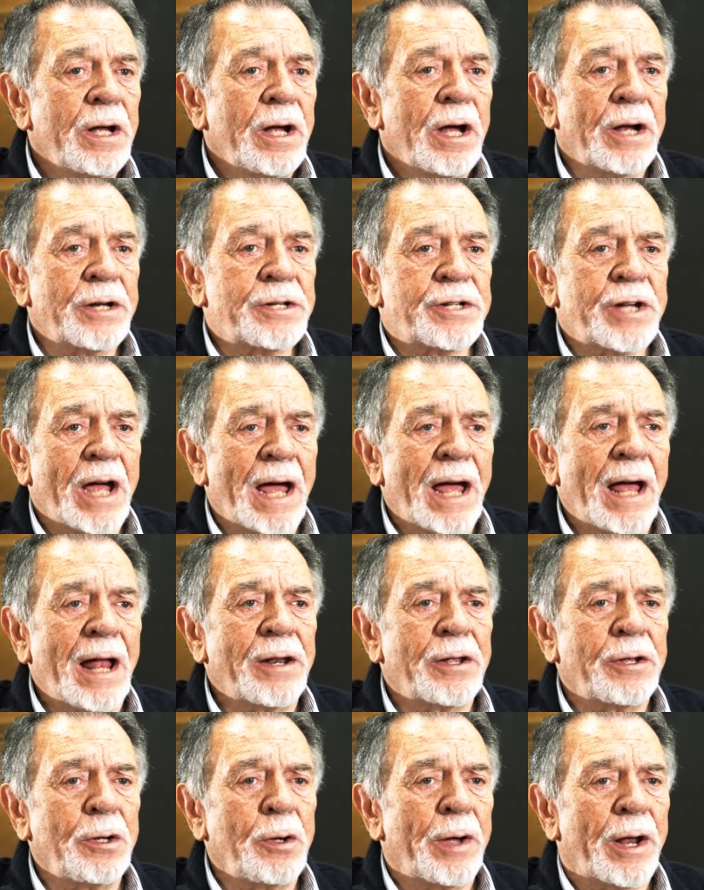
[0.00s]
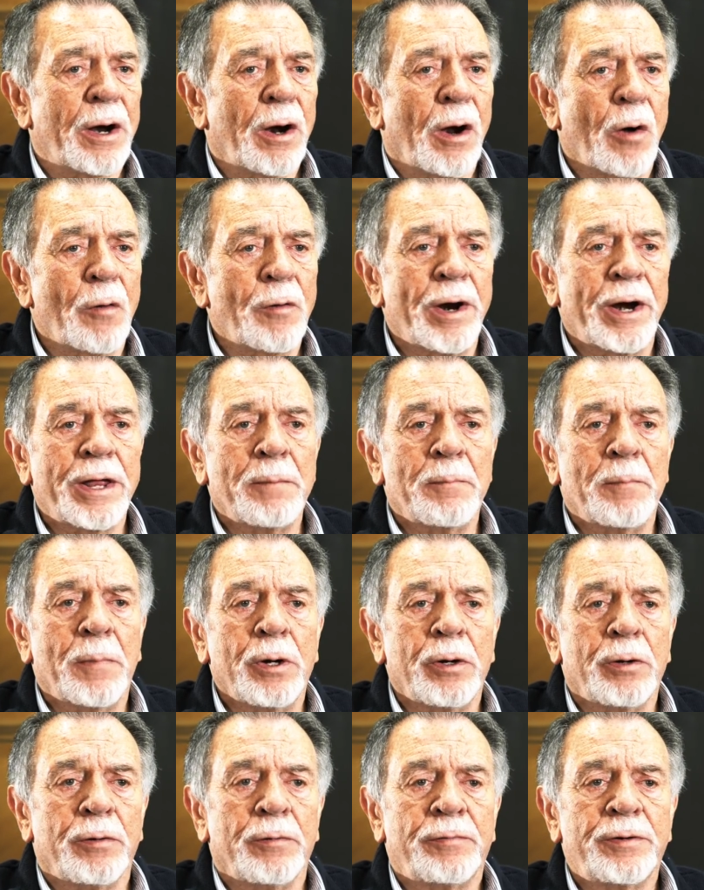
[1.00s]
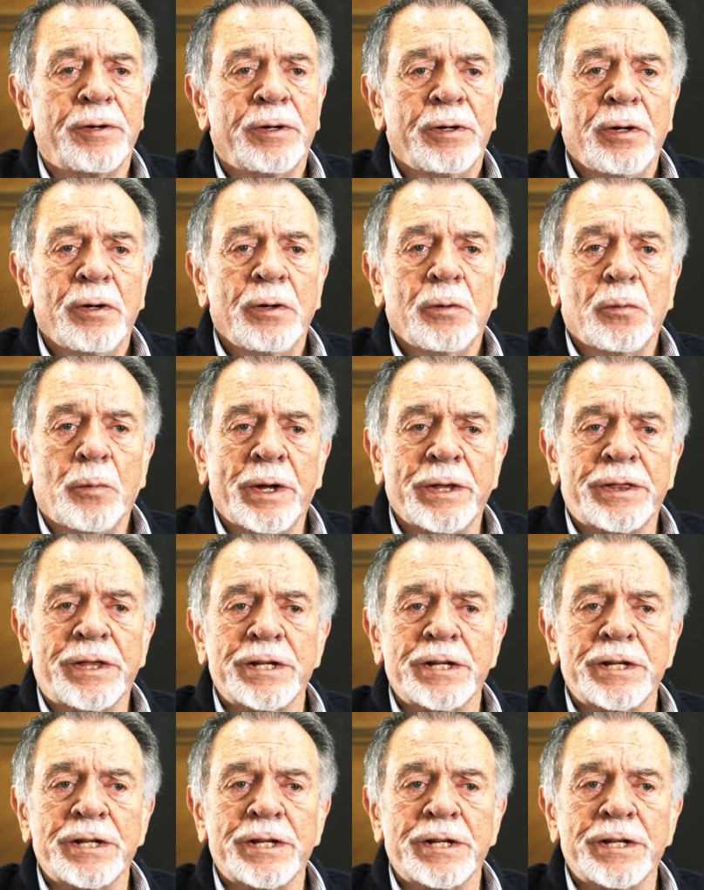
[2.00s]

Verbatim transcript: a child who had already moved with